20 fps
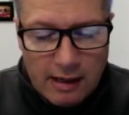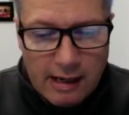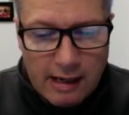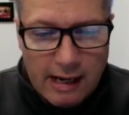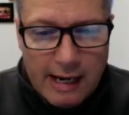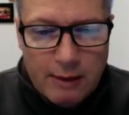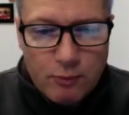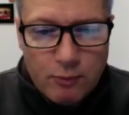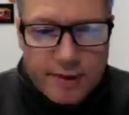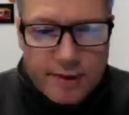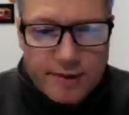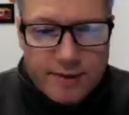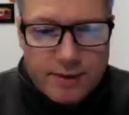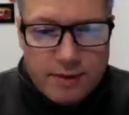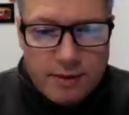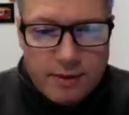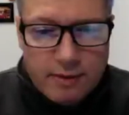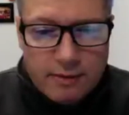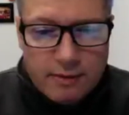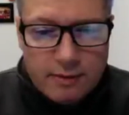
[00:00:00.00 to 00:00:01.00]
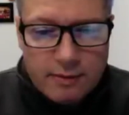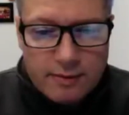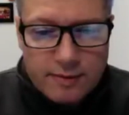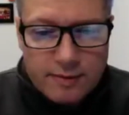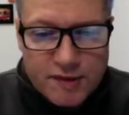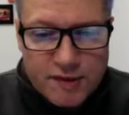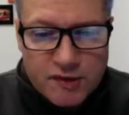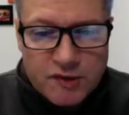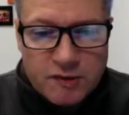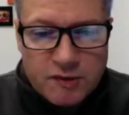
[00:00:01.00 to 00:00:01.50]
would
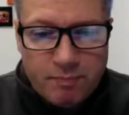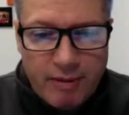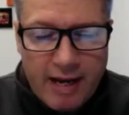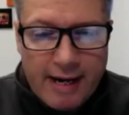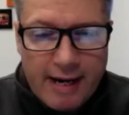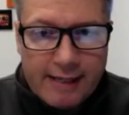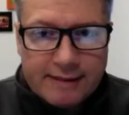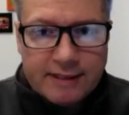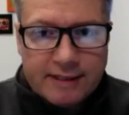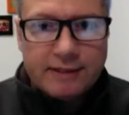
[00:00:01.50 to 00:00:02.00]
suspect